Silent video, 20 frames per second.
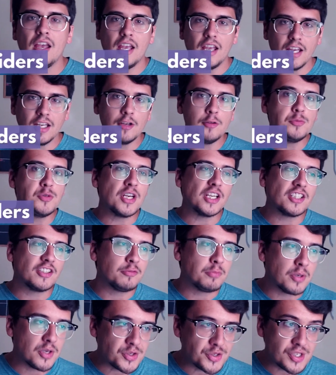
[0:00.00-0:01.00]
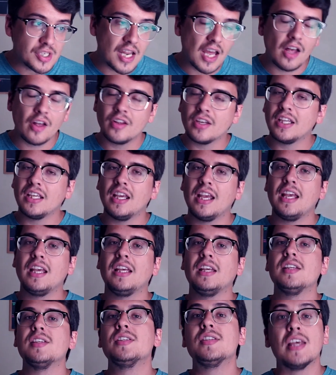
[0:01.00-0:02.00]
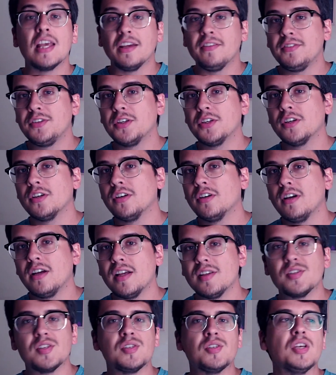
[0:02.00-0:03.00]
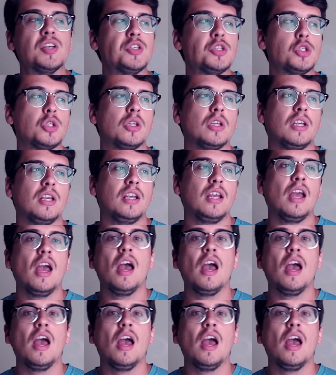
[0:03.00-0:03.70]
In objective personality, a savior is essentially